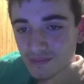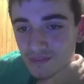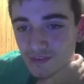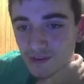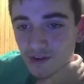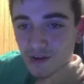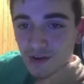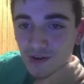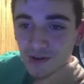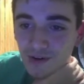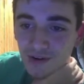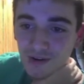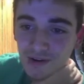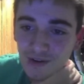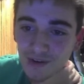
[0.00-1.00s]

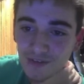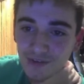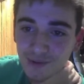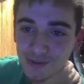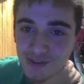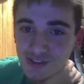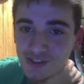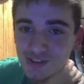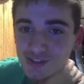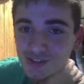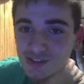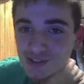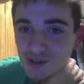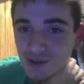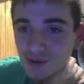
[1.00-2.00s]
Oh, that was
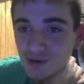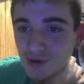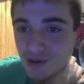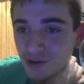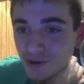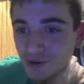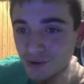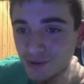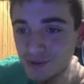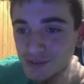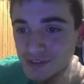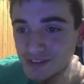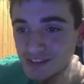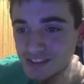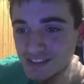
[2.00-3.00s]
so
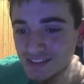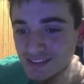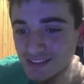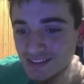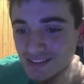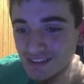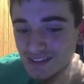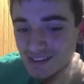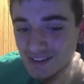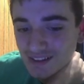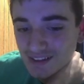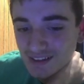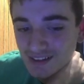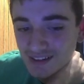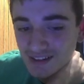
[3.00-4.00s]
close.
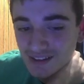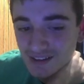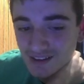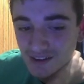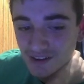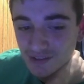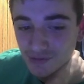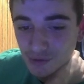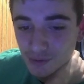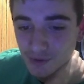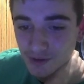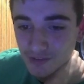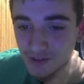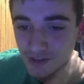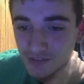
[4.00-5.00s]
Oh, I thought we might
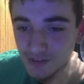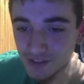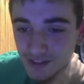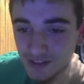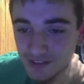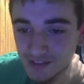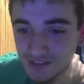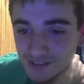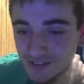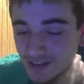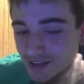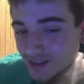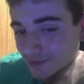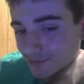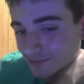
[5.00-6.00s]
have had that.
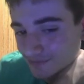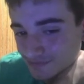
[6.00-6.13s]
Damn.